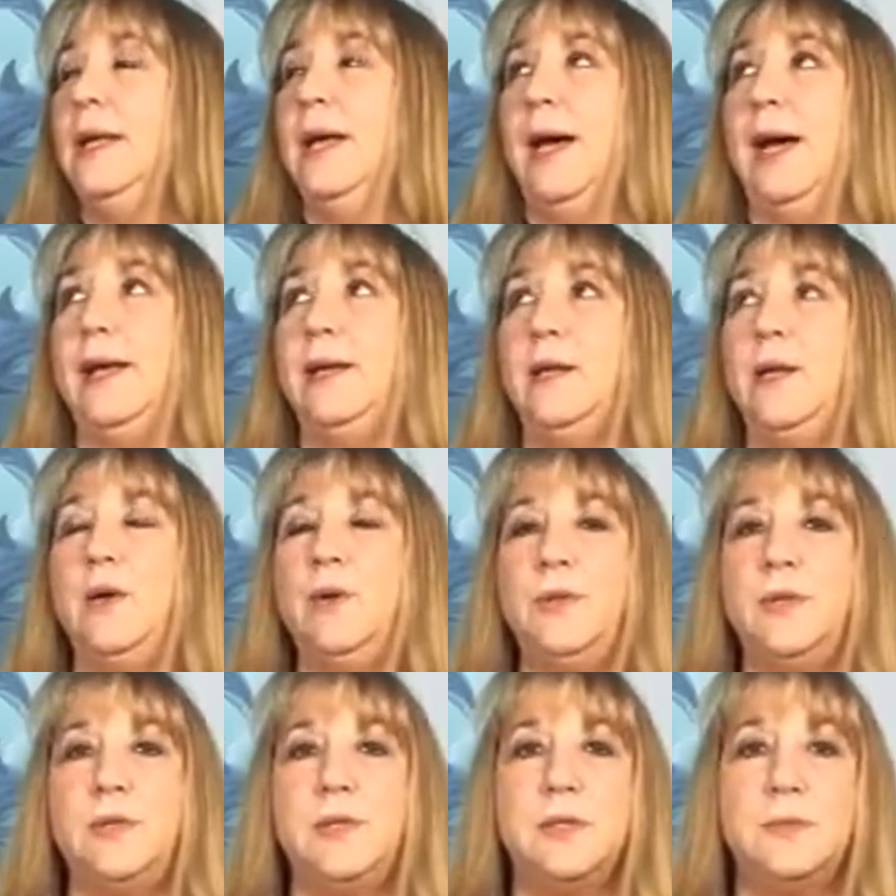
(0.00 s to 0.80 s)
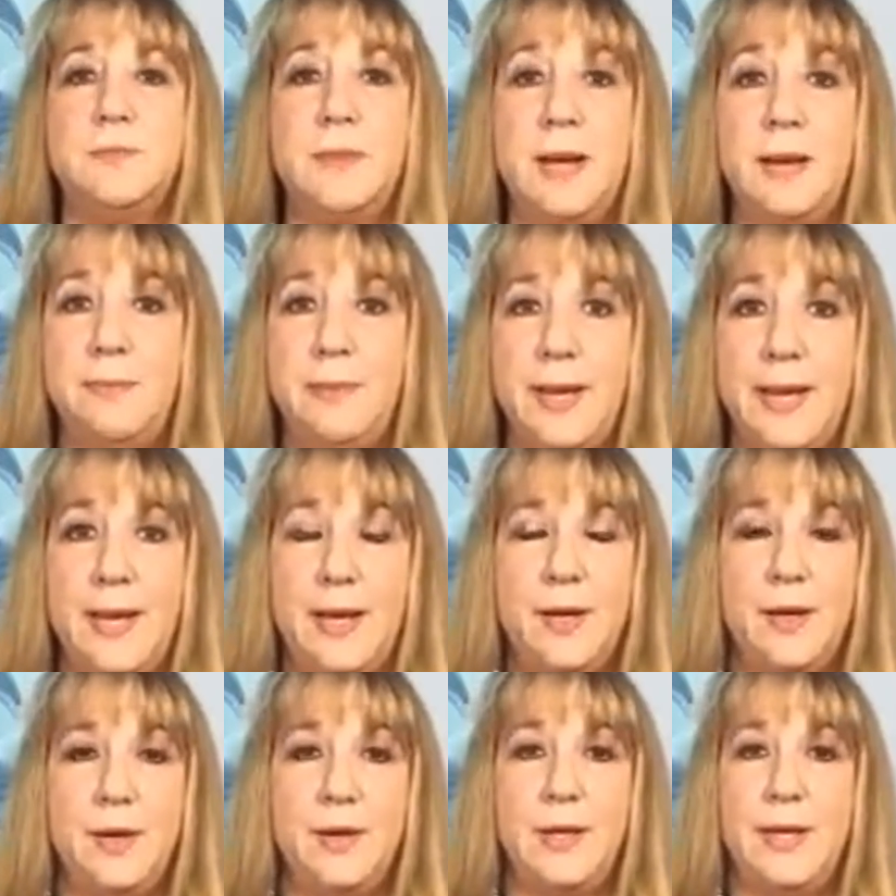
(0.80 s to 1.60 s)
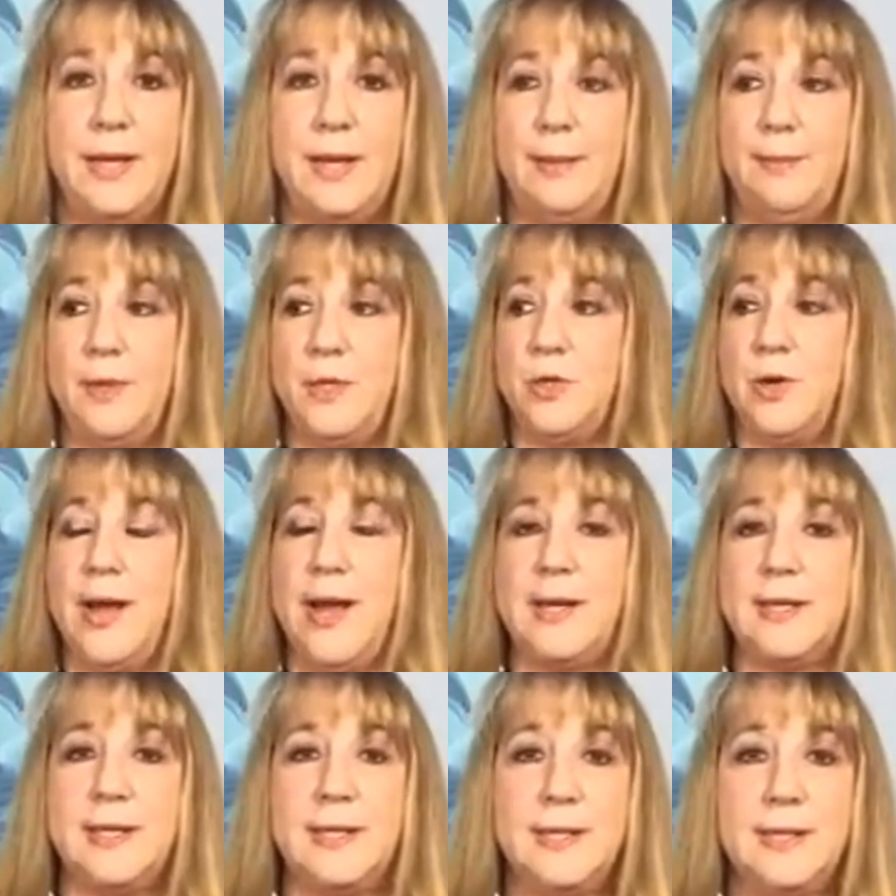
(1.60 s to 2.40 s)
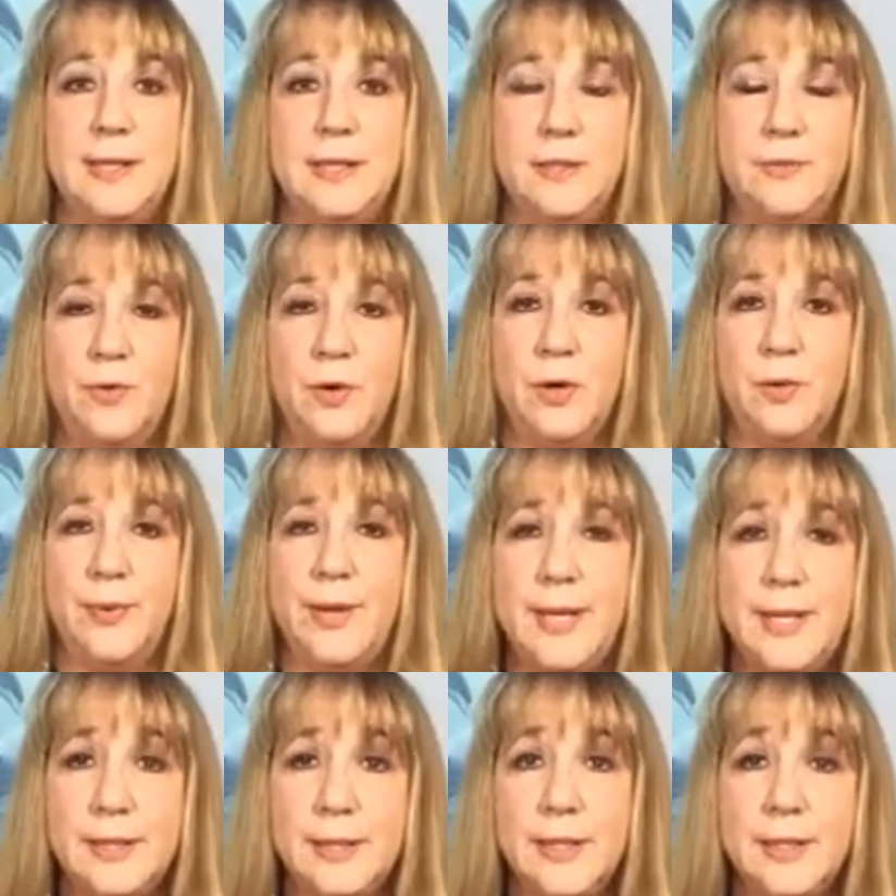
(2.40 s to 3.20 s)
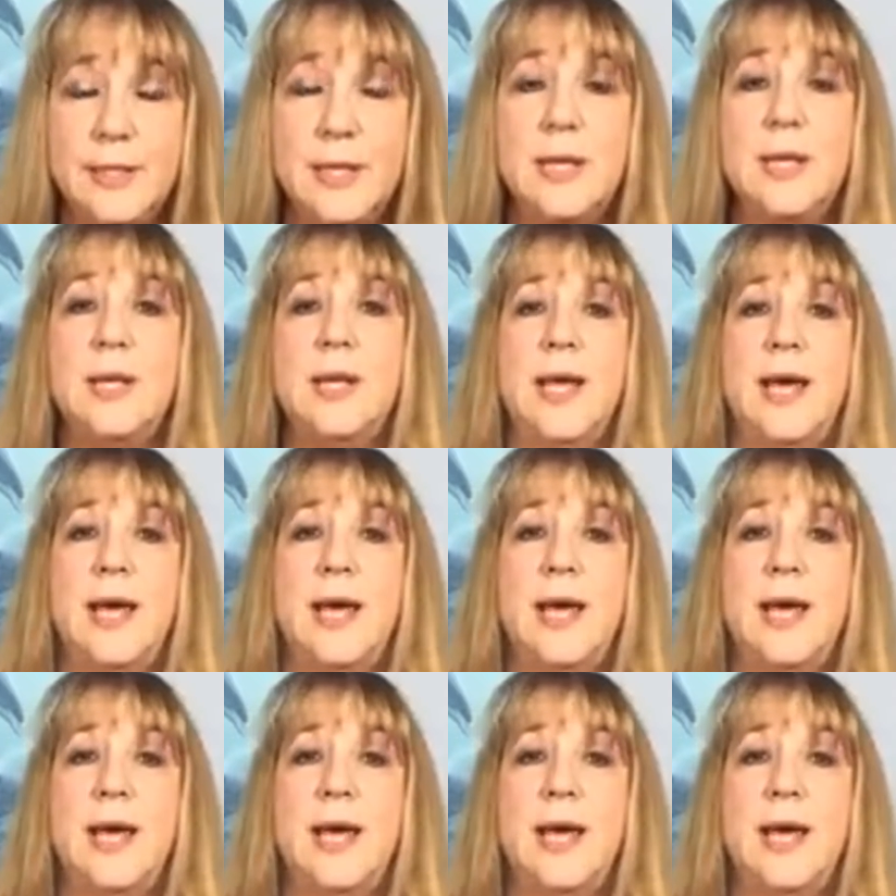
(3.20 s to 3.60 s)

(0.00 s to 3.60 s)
I know this is my pattern and I'm attracting this for a reason,